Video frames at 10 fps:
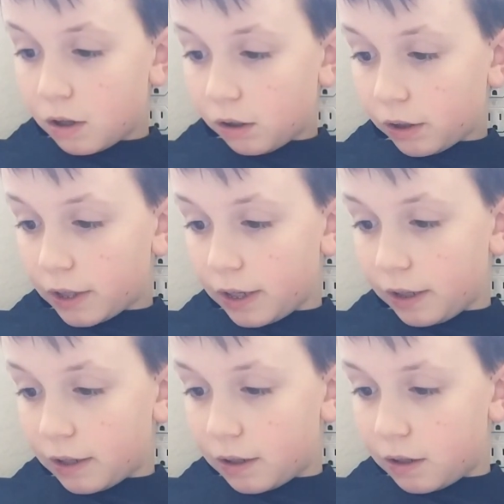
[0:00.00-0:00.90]

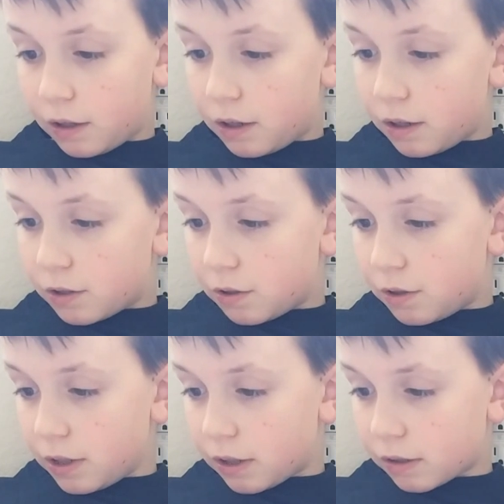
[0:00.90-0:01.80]
Looking into
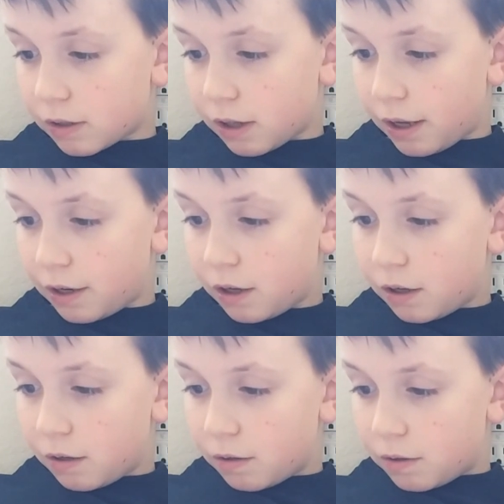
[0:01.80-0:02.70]
the inside,
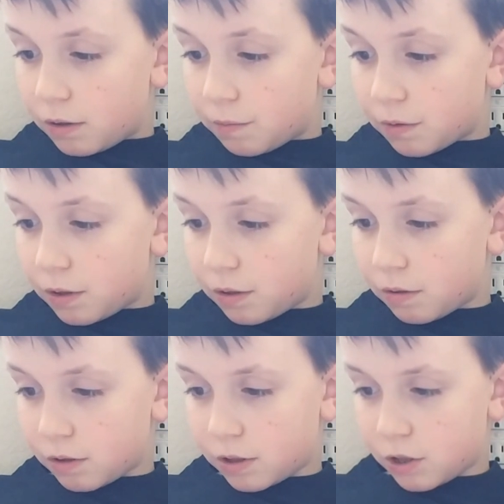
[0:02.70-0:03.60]

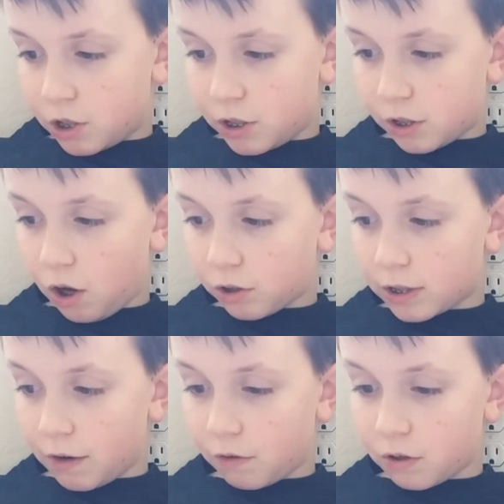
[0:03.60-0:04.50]
she saw
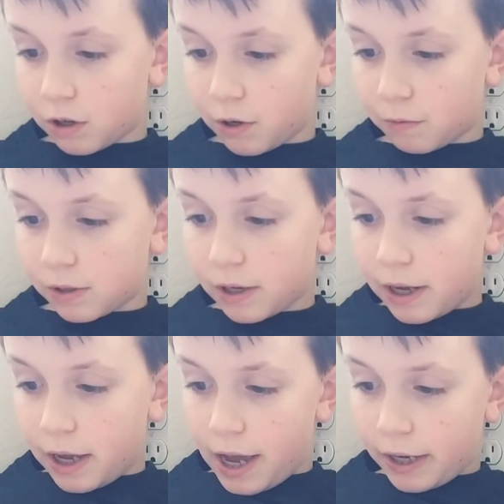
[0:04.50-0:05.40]
several coats
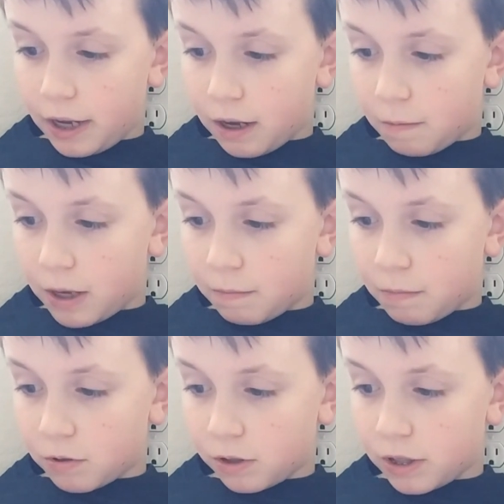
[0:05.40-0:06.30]
hanging up, and
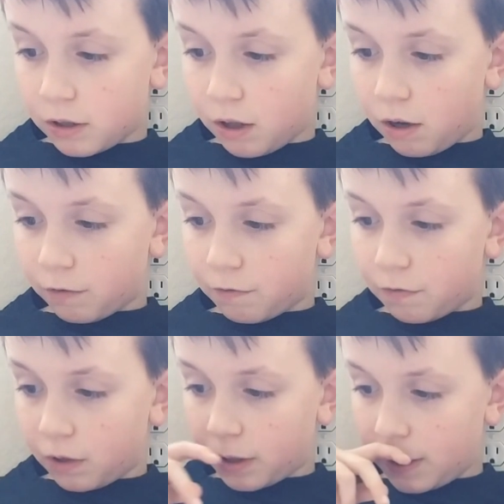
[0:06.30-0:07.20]
mostly long
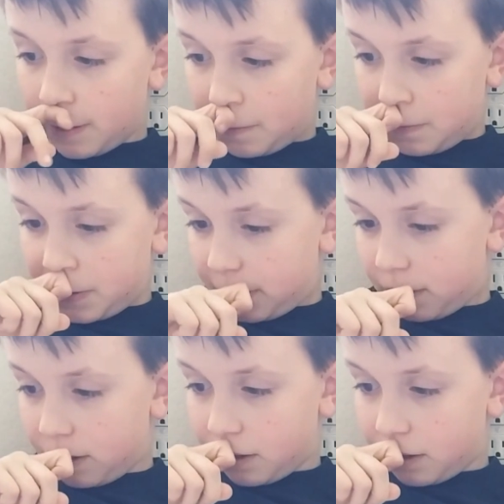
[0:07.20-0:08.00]
foreign coats.